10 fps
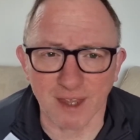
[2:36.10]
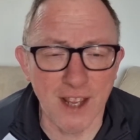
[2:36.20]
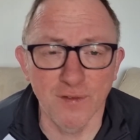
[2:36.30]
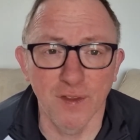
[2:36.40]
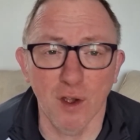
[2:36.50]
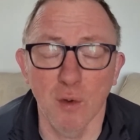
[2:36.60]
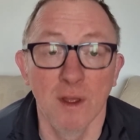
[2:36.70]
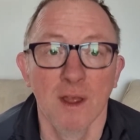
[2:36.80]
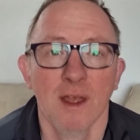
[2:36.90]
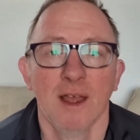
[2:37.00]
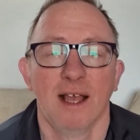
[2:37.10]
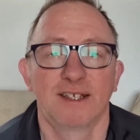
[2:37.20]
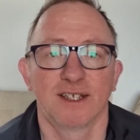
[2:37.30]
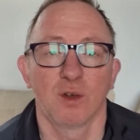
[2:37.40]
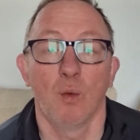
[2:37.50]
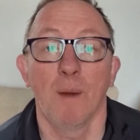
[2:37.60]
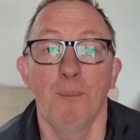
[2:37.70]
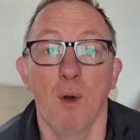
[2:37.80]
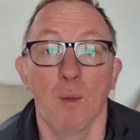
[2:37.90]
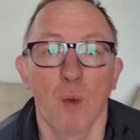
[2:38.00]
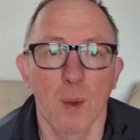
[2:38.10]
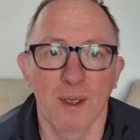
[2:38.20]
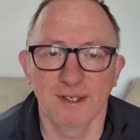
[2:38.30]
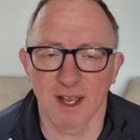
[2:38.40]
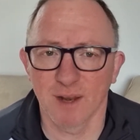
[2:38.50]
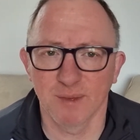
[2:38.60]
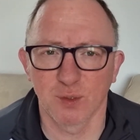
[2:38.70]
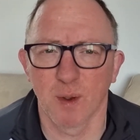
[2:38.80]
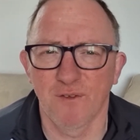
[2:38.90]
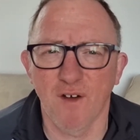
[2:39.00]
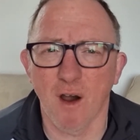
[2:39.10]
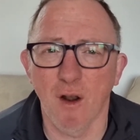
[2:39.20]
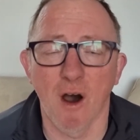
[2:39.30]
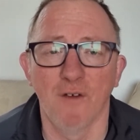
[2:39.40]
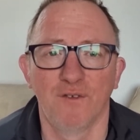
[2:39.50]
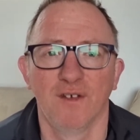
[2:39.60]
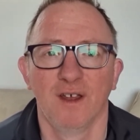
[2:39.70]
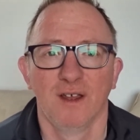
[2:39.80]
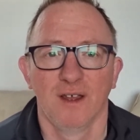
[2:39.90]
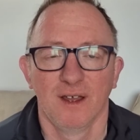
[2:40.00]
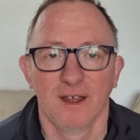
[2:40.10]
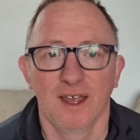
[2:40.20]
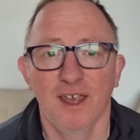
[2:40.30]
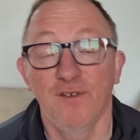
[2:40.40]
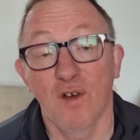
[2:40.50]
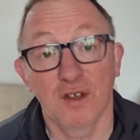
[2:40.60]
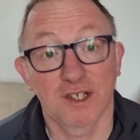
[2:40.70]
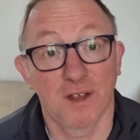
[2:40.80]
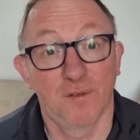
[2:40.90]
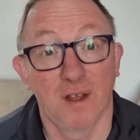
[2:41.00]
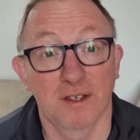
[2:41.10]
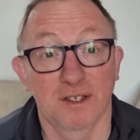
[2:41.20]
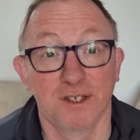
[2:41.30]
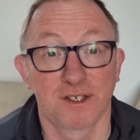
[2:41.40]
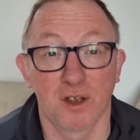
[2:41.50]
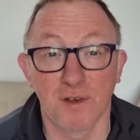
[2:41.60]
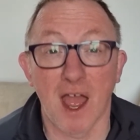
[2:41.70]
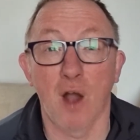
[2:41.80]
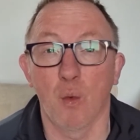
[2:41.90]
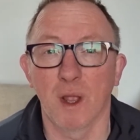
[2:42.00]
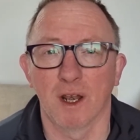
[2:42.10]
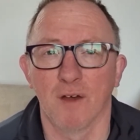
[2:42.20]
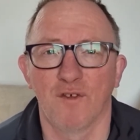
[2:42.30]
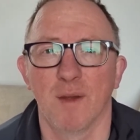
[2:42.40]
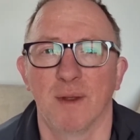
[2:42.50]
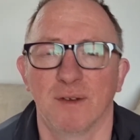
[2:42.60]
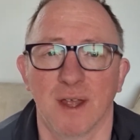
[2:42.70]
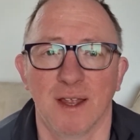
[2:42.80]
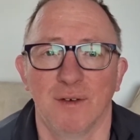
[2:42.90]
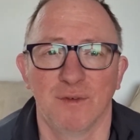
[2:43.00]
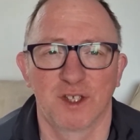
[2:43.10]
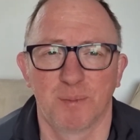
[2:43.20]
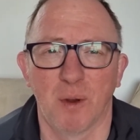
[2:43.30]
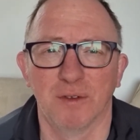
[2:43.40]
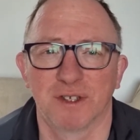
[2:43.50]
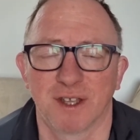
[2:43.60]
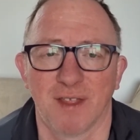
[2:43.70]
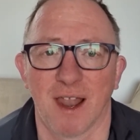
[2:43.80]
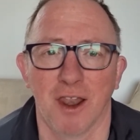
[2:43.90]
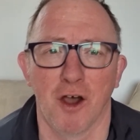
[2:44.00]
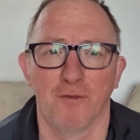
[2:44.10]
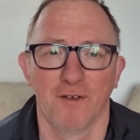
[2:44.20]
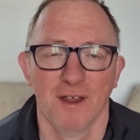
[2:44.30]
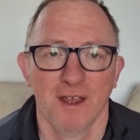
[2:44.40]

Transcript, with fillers: even though he says at one point we were his enemies, we were far off. He first loved us. And so now we love him in response to that love.